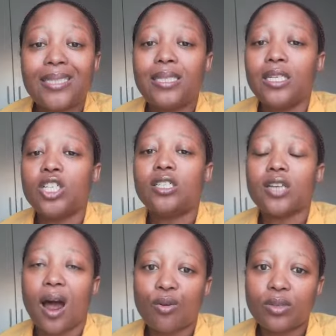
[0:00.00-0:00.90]

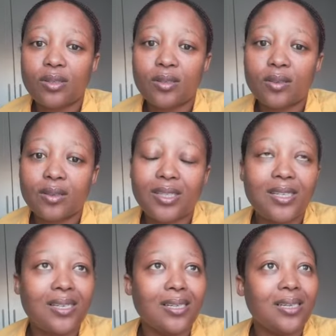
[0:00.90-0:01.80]
shouts,
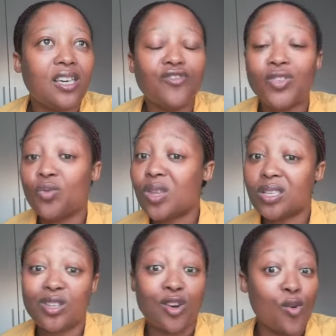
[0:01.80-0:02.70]
she gives you this
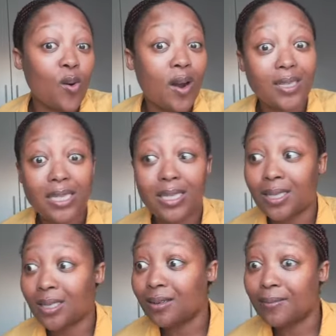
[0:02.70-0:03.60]
look,
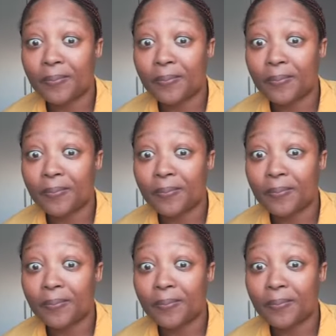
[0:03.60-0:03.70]
she's